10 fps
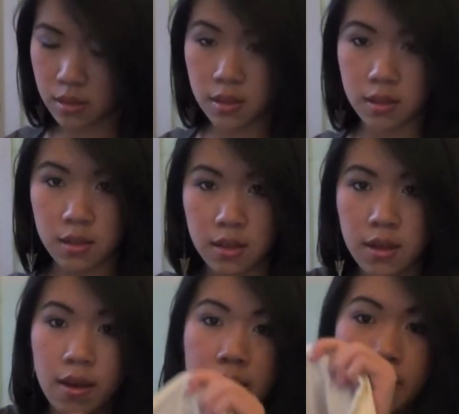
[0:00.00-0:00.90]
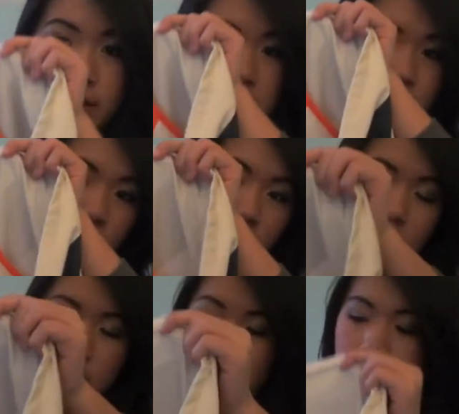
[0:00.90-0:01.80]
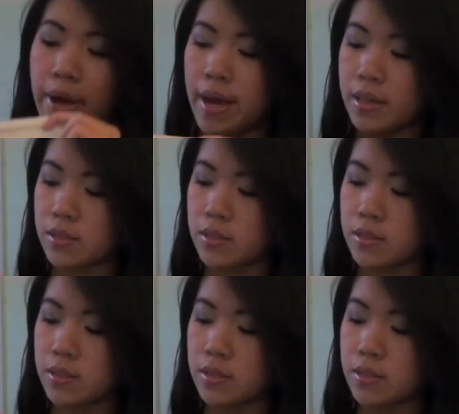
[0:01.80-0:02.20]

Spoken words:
the inside of the bag.